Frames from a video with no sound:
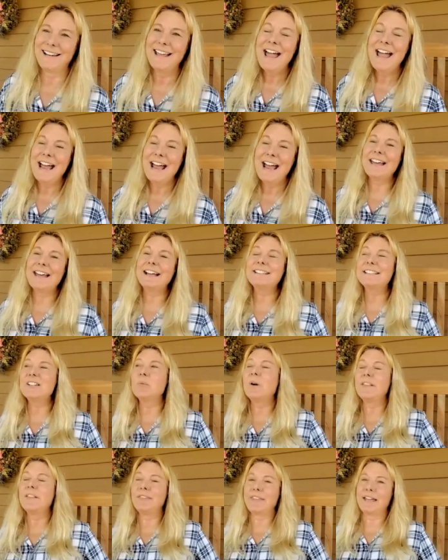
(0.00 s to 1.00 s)
And that's the
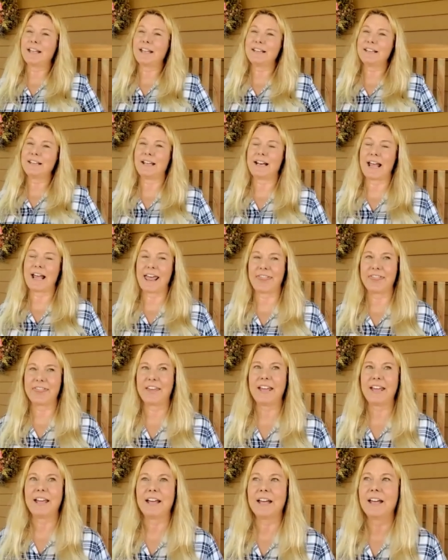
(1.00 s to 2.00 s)
one thing that I
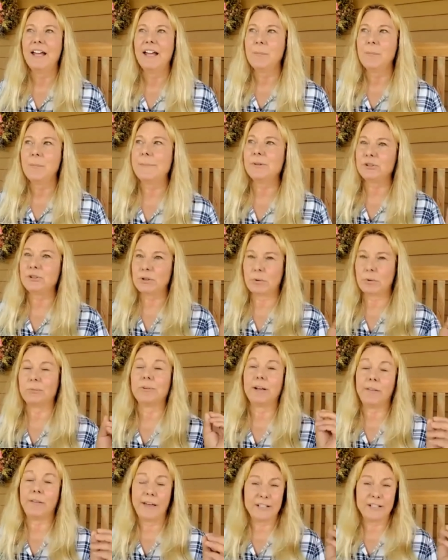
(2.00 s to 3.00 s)
think people don't
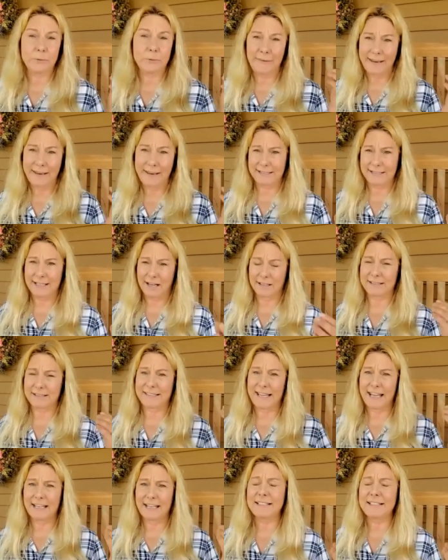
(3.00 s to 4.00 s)
realize when they get ducks.
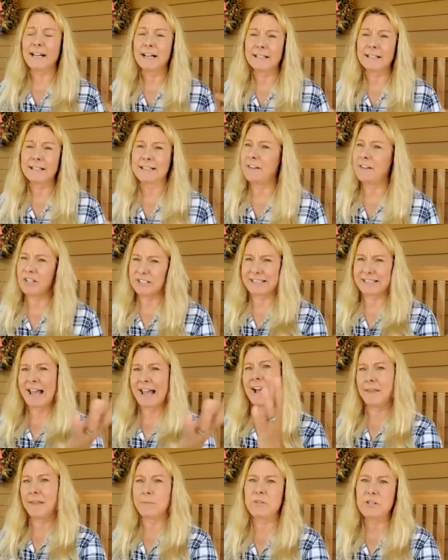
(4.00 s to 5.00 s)
They get ducks and they just
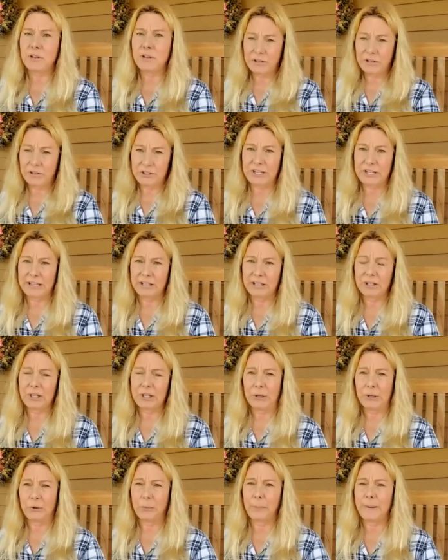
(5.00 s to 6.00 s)
add them to their chicken
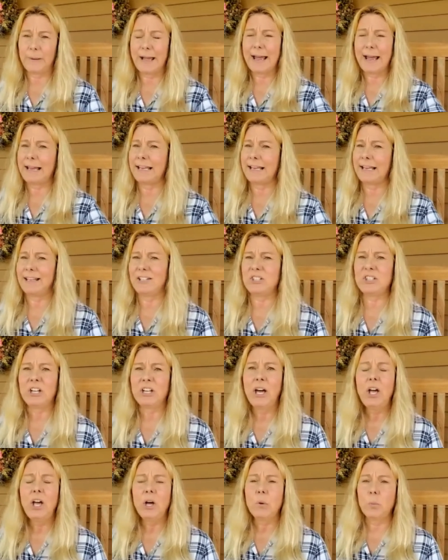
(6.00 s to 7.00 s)
coop. And
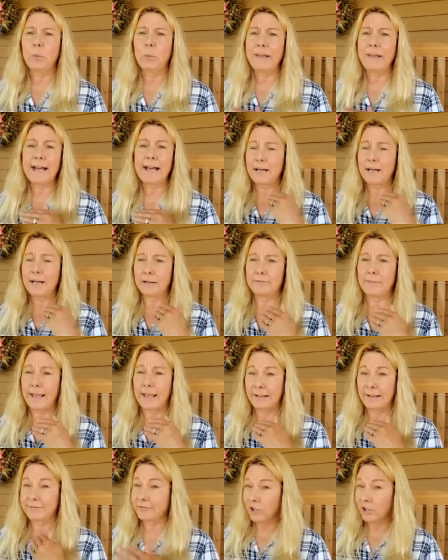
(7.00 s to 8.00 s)
we have
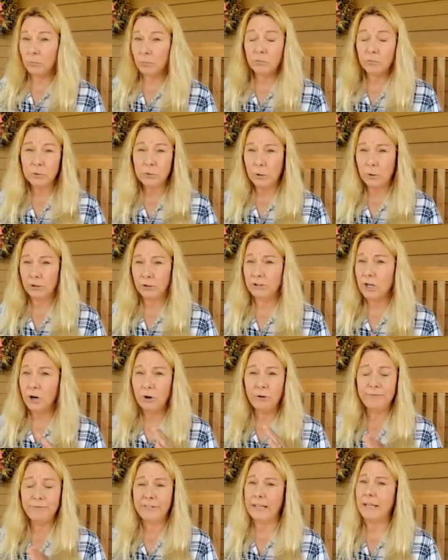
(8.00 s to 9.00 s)
a firm rule,
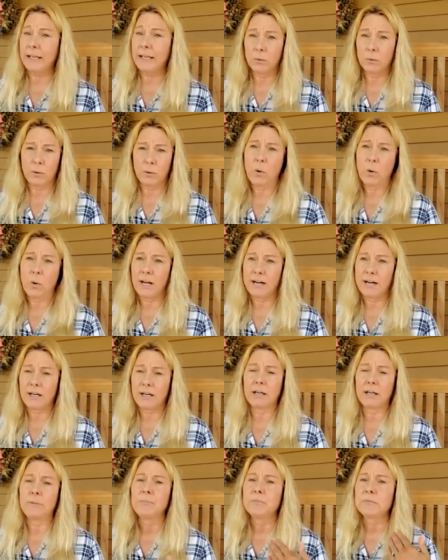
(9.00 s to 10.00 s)
no feed or
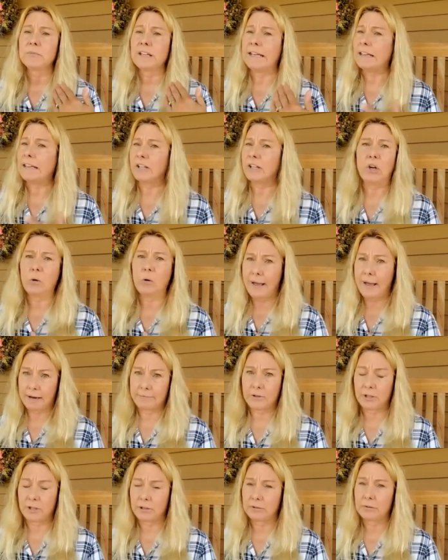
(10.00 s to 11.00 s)
water in the coop
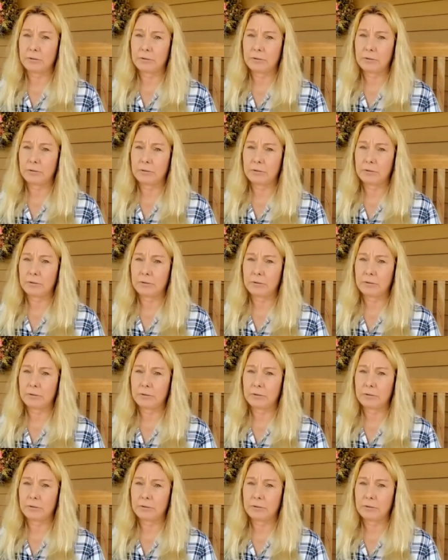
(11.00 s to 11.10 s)
ever.